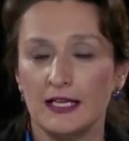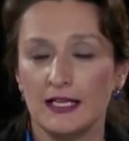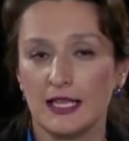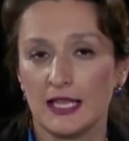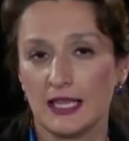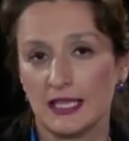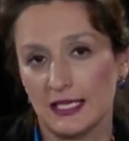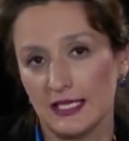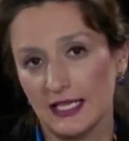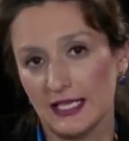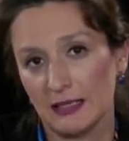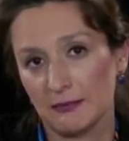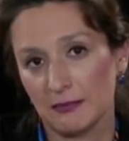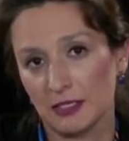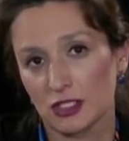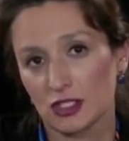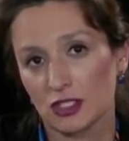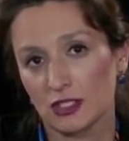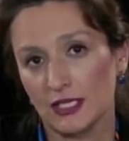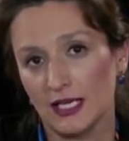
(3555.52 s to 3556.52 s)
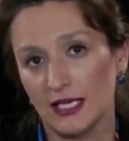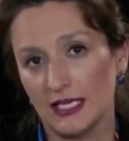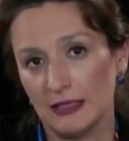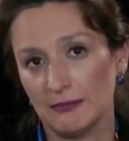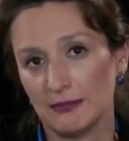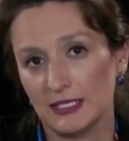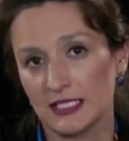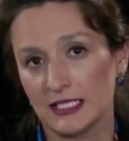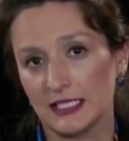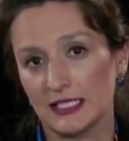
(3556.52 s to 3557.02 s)
Three-dimensional
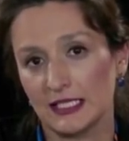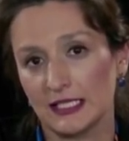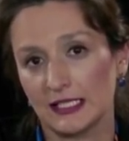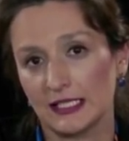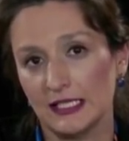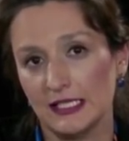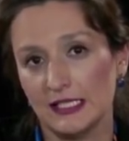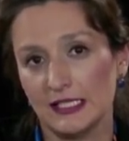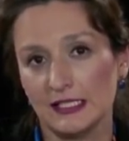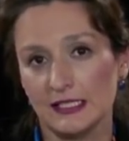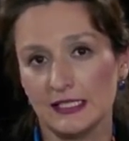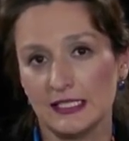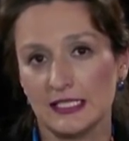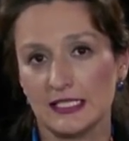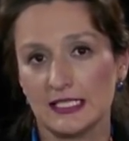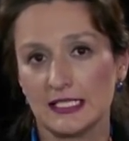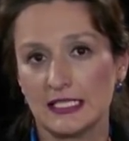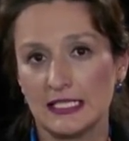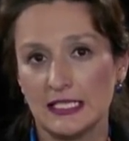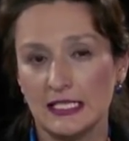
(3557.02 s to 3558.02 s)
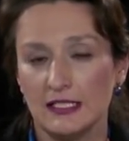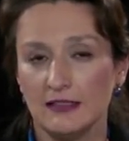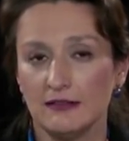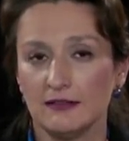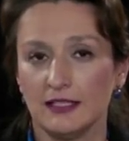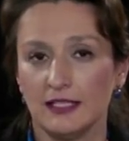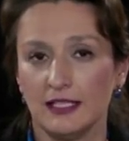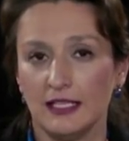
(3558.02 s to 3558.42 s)
imaging technique is key